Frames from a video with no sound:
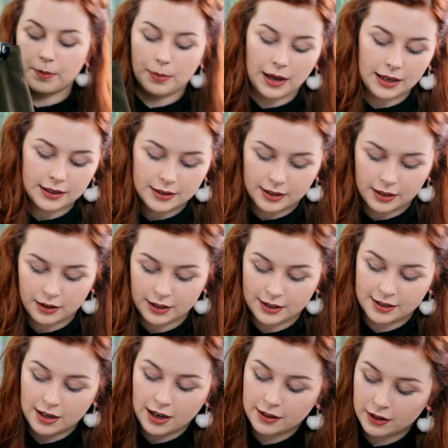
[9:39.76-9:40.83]
but the
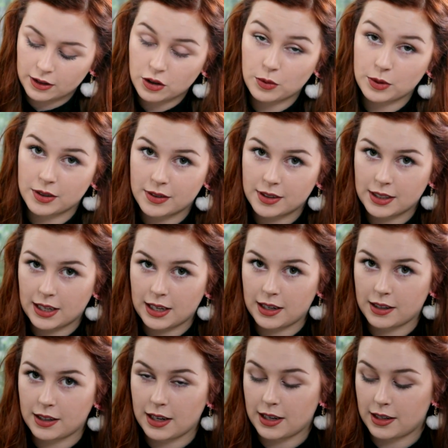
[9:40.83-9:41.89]
side that you would have
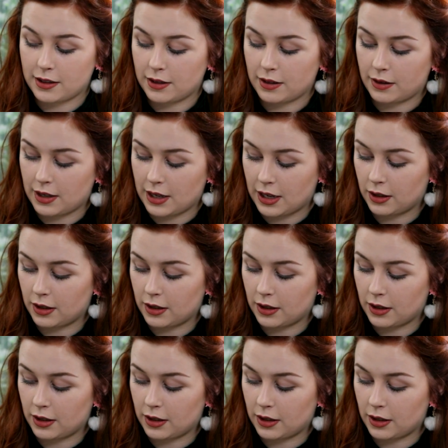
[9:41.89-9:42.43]
seen in the